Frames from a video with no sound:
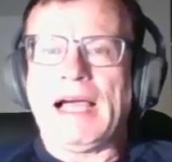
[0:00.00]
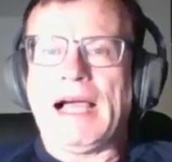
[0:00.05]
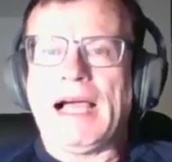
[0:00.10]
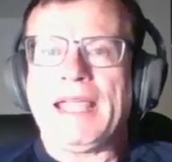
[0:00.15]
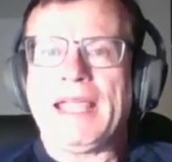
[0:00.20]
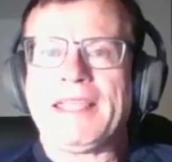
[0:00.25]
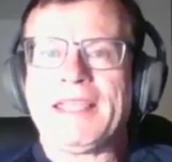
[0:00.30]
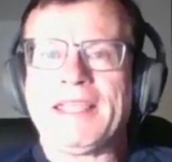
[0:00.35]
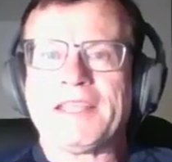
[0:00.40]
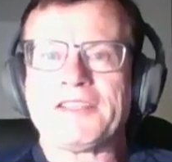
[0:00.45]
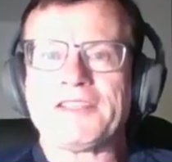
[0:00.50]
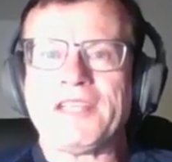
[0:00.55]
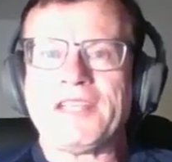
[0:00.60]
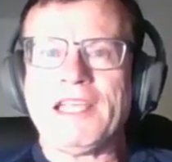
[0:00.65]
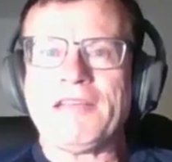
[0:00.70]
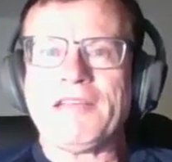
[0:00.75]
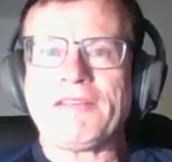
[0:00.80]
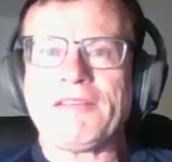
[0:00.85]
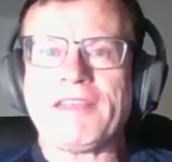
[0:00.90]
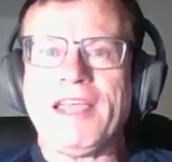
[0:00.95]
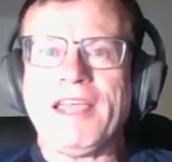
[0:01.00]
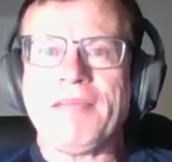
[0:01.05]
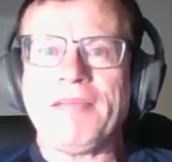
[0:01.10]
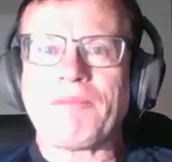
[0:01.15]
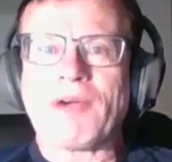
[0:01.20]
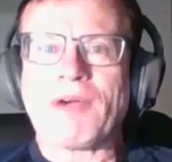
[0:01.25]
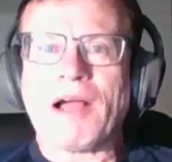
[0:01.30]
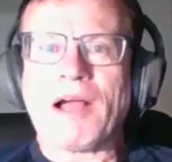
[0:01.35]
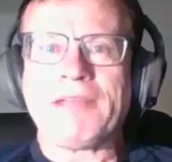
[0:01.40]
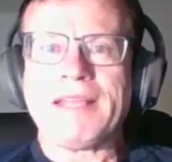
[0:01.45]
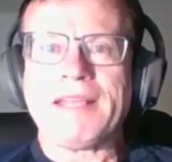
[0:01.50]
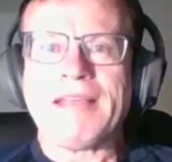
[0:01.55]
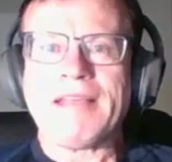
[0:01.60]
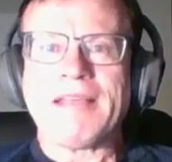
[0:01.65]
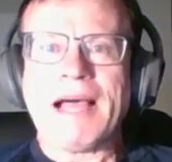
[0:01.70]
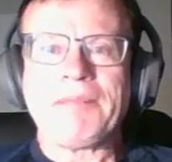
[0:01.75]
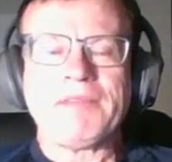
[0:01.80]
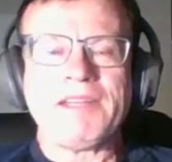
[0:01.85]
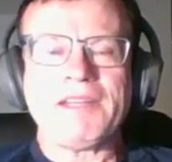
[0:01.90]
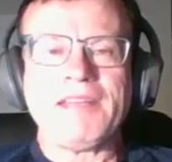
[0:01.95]
I guess JFK probably
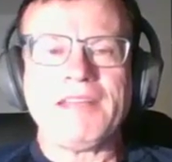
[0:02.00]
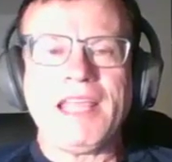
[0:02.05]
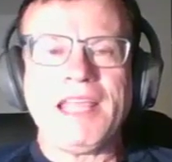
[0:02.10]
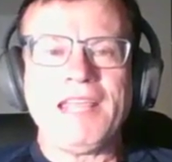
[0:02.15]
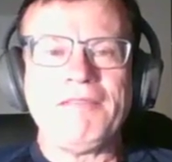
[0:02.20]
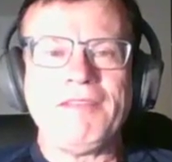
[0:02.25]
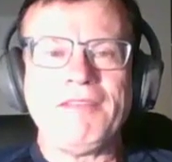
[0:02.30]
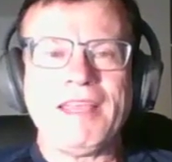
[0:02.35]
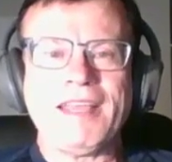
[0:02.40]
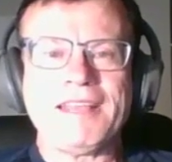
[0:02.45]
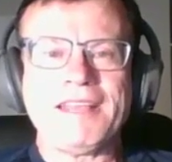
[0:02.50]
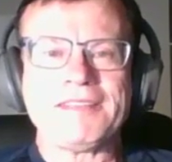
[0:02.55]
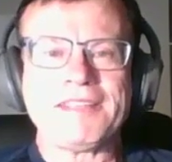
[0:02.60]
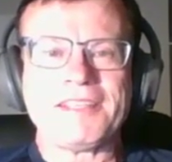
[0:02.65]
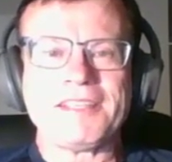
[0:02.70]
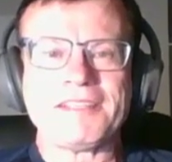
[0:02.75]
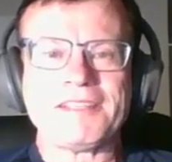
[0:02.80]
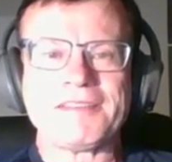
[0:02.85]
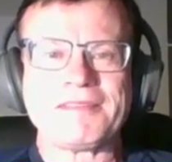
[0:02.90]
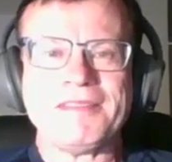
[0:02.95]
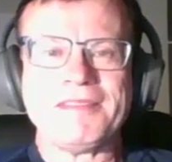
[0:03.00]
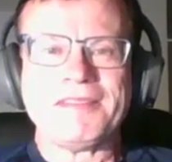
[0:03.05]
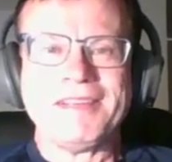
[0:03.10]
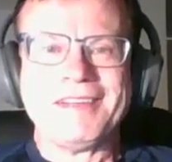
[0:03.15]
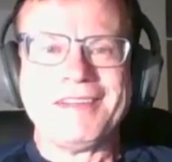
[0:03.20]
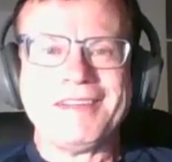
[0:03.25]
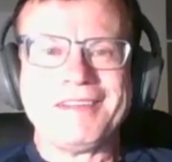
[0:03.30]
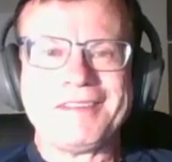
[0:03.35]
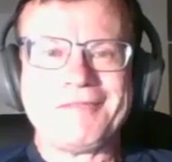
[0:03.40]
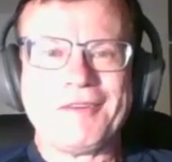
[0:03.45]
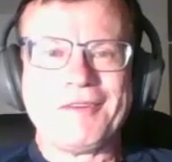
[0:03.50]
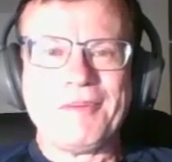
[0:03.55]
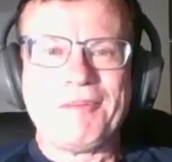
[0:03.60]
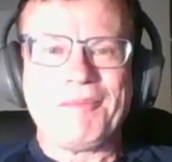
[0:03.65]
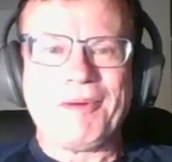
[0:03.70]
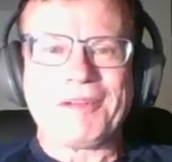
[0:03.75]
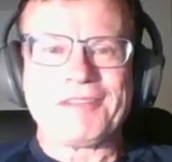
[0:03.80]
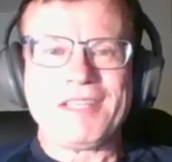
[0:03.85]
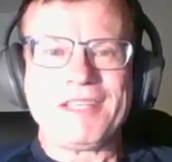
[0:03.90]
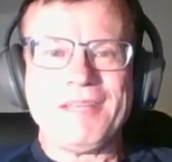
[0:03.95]
adopted Navy as his
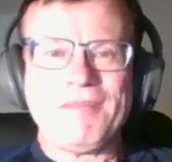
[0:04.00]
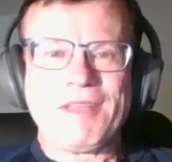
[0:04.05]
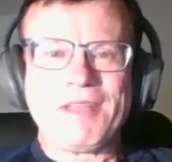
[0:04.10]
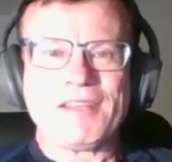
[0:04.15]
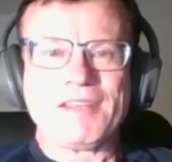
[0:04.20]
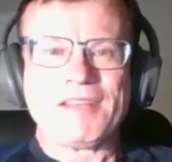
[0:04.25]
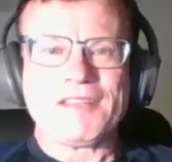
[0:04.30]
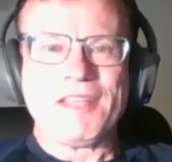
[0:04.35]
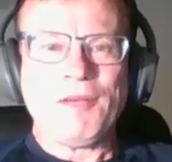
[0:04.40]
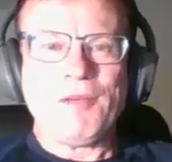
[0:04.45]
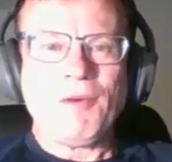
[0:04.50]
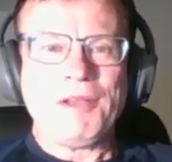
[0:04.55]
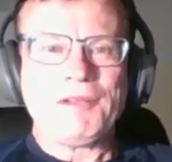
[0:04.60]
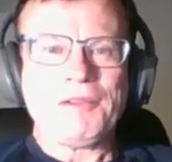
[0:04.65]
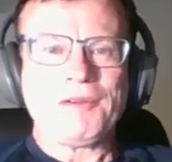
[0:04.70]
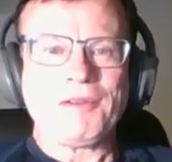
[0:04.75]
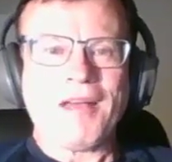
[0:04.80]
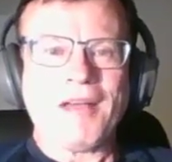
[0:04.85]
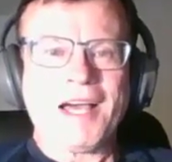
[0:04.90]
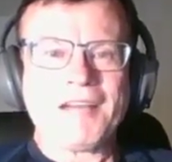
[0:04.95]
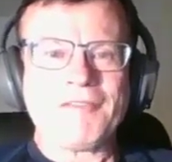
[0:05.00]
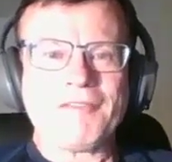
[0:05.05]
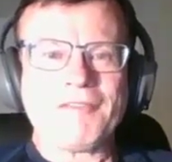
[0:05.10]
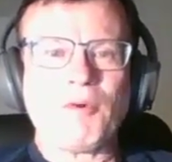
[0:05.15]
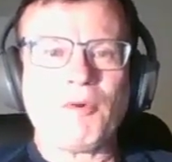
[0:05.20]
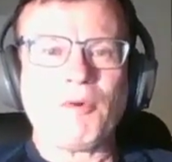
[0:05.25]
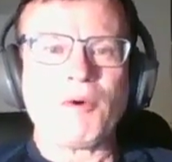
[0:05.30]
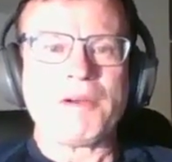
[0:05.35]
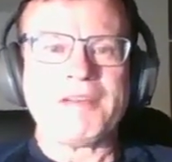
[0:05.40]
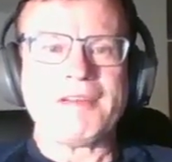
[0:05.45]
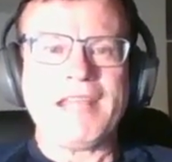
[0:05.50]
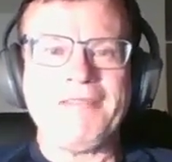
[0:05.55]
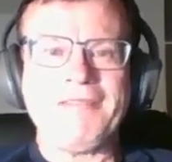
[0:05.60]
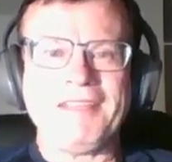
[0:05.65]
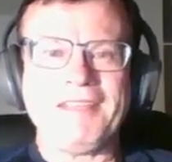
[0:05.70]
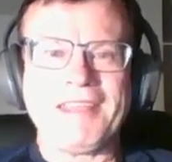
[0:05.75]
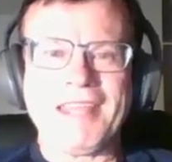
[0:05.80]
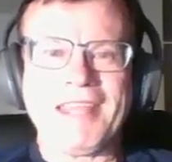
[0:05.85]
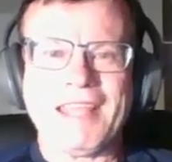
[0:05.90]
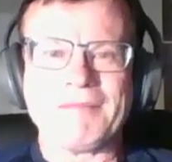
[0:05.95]
football team, because he went to a lot of important
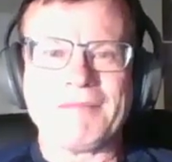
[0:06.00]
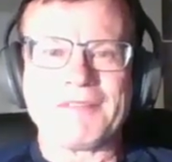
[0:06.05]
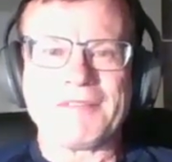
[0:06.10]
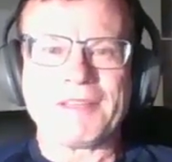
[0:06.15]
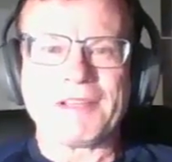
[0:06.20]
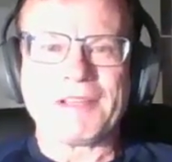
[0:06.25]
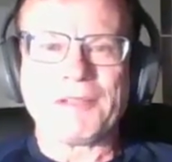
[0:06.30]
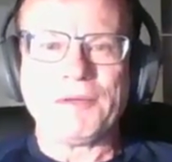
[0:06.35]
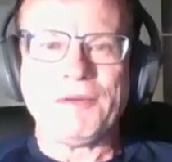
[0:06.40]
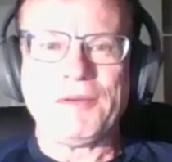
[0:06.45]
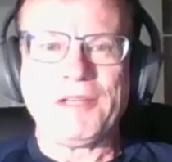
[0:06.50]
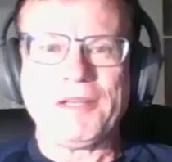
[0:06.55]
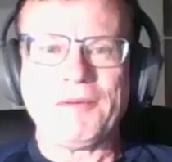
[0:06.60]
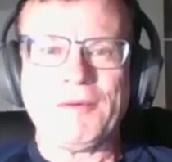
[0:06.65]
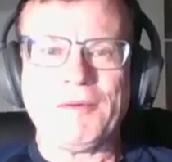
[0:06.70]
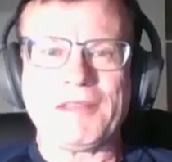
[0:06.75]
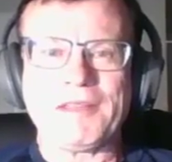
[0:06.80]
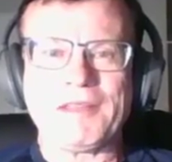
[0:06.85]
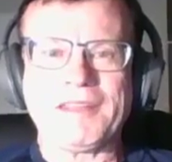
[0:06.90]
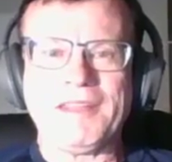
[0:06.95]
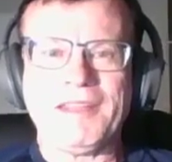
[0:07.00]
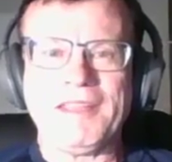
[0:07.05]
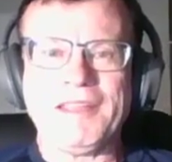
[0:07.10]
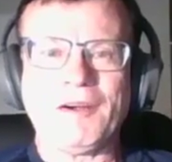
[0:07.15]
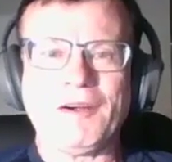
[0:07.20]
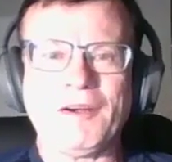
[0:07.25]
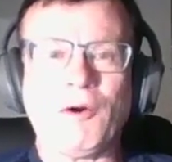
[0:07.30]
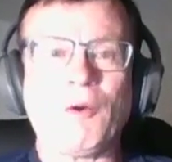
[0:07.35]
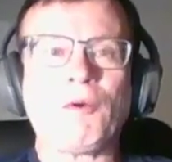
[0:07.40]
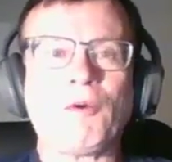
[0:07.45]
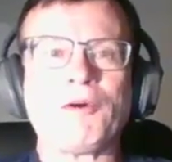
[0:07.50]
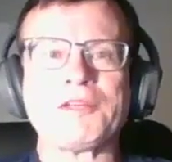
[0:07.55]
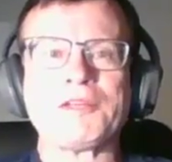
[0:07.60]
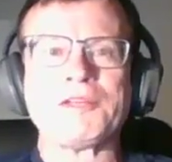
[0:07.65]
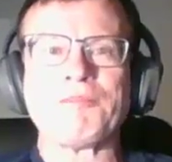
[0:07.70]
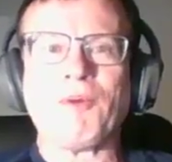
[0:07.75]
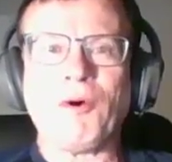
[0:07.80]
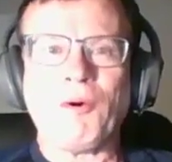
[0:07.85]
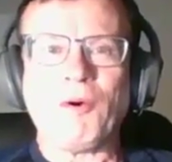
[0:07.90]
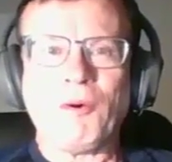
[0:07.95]
Navy games, including the
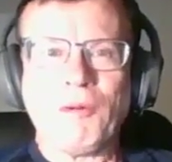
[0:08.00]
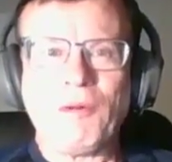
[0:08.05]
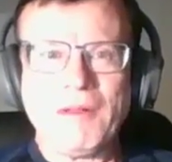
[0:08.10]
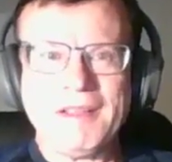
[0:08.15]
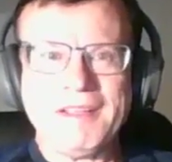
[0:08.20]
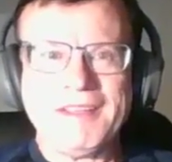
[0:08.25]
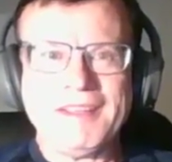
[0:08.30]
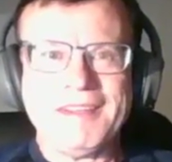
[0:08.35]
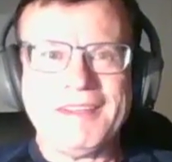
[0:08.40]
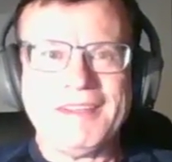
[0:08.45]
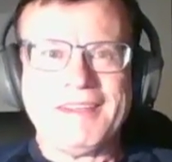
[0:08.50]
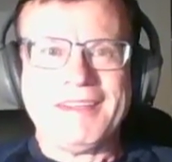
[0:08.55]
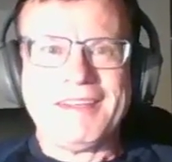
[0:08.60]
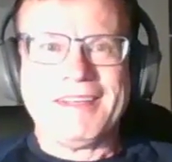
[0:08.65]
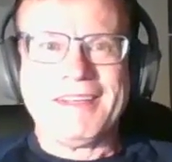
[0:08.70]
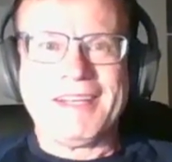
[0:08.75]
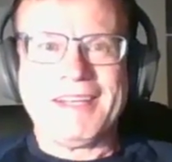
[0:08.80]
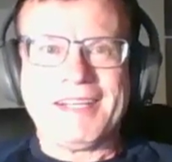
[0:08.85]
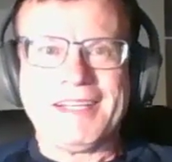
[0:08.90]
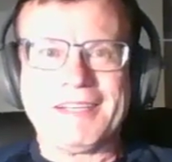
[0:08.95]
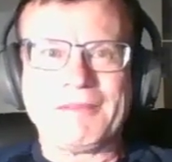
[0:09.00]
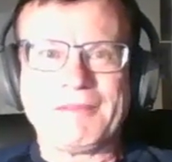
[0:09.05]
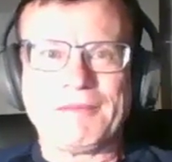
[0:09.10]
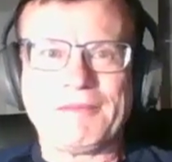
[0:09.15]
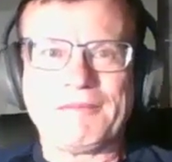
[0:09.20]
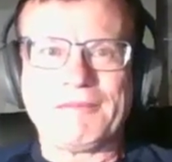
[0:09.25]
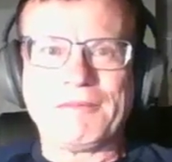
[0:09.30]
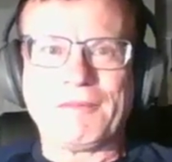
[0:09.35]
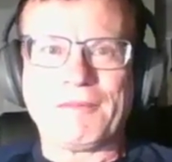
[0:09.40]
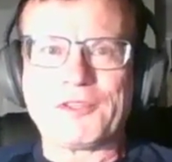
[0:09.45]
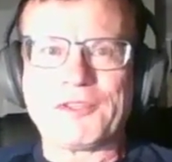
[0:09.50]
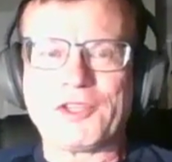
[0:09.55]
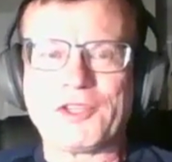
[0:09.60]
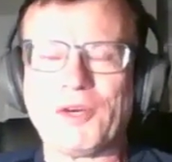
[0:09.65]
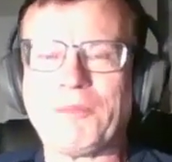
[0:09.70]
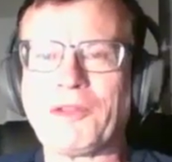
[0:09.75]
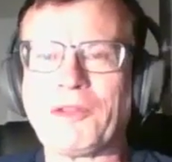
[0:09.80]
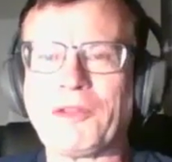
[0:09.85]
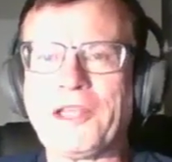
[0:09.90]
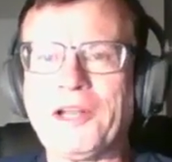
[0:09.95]
Orange Bowl, where
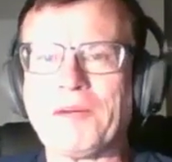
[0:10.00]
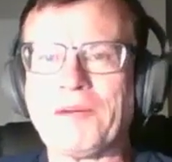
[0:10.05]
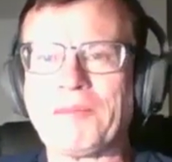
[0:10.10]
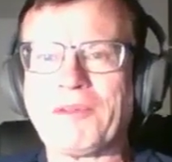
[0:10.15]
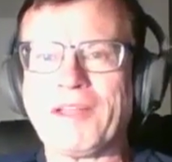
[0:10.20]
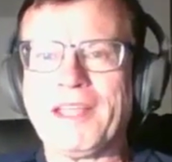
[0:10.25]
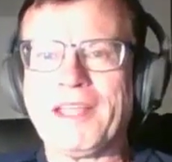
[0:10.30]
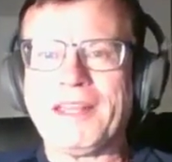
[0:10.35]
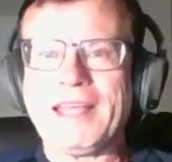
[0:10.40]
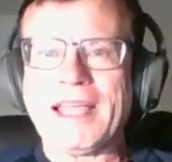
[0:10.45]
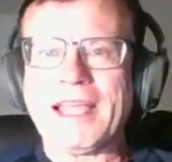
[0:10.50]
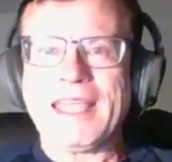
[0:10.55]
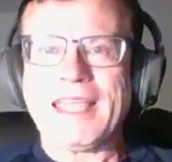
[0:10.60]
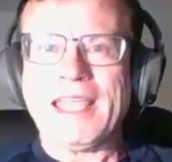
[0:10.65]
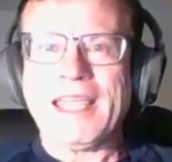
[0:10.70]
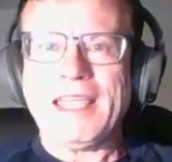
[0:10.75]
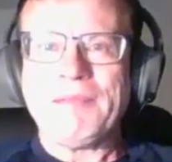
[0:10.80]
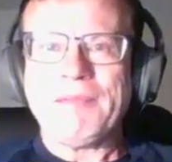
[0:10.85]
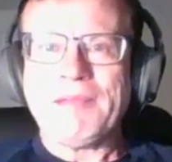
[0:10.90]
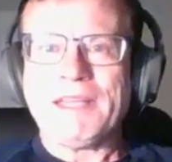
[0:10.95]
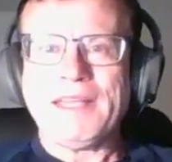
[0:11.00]
Joe Bellino played that game.